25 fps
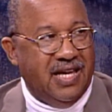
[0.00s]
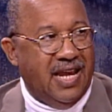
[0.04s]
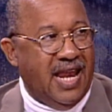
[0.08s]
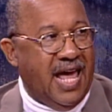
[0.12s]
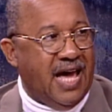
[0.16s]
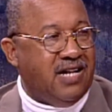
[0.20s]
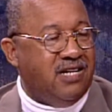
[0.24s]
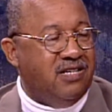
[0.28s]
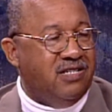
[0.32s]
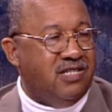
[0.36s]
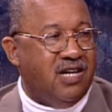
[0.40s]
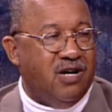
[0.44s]

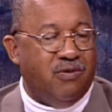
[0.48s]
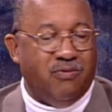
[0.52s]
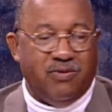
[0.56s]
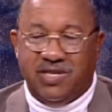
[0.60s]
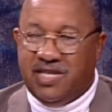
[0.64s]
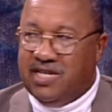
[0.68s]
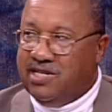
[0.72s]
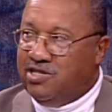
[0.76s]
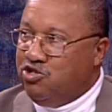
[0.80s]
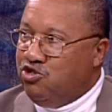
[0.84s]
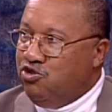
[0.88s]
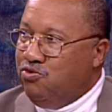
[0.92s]
and I couldn't come
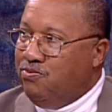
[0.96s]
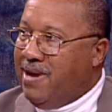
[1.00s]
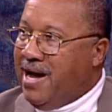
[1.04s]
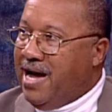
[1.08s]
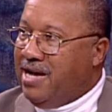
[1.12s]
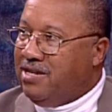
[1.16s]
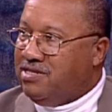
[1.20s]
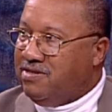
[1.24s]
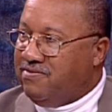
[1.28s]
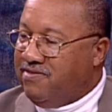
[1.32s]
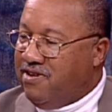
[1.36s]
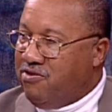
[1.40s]
within 2
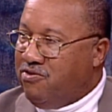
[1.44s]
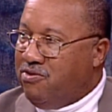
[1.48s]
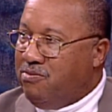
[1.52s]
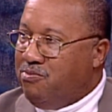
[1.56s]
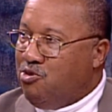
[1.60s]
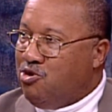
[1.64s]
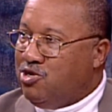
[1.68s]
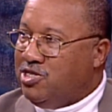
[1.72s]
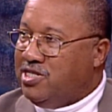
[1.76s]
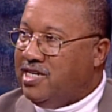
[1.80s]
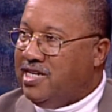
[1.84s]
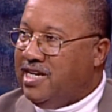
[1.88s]
miles of every
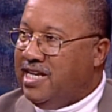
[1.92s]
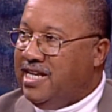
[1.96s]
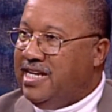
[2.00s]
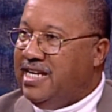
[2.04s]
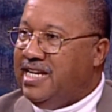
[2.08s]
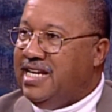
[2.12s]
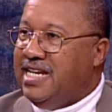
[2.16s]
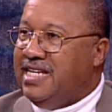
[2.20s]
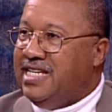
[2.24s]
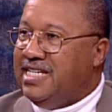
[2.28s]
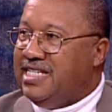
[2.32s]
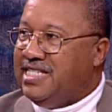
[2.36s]
abortion
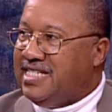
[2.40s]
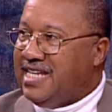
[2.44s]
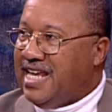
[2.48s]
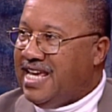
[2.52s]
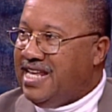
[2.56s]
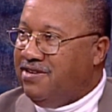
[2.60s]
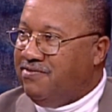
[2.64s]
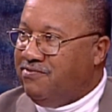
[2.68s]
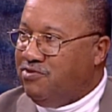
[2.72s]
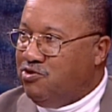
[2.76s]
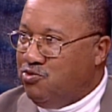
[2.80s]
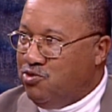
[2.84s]
clinic in the
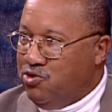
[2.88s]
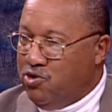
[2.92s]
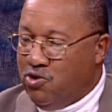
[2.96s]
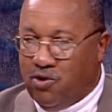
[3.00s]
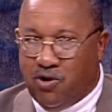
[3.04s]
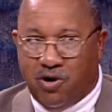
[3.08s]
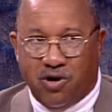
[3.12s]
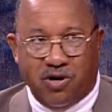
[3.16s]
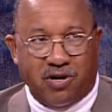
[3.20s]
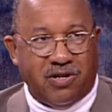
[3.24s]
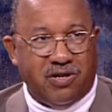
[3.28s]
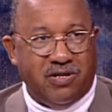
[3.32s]
state of New
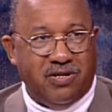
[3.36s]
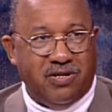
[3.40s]
York.